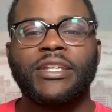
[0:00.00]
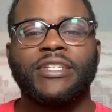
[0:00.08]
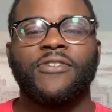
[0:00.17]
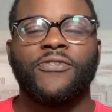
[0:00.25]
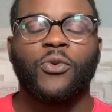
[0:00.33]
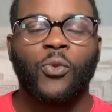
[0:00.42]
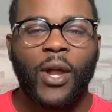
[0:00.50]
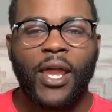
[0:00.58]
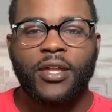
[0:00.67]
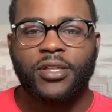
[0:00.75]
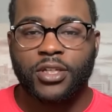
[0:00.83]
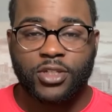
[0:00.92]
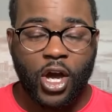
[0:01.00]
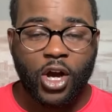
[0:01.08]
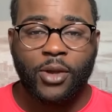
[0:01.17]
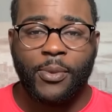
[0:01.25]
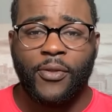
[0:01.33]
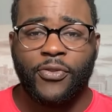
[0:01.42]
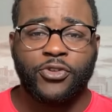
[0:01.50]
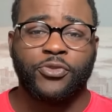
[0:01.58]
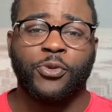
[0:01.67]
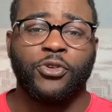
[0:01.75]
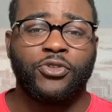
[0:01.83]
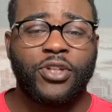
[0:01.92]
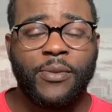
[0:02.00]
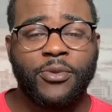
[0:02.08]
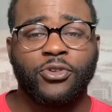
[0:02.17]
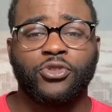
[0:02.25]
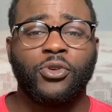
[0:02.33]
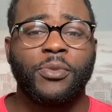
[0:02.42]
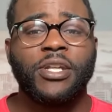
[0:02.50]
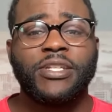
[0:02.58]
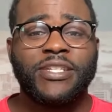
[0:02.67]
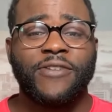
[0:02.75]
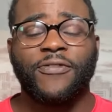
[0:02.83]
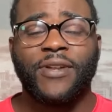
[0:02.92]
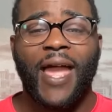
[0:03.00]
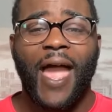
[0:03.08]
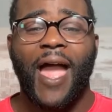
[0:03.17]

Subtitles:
different ways to talk about the Spurs team, and there's so many different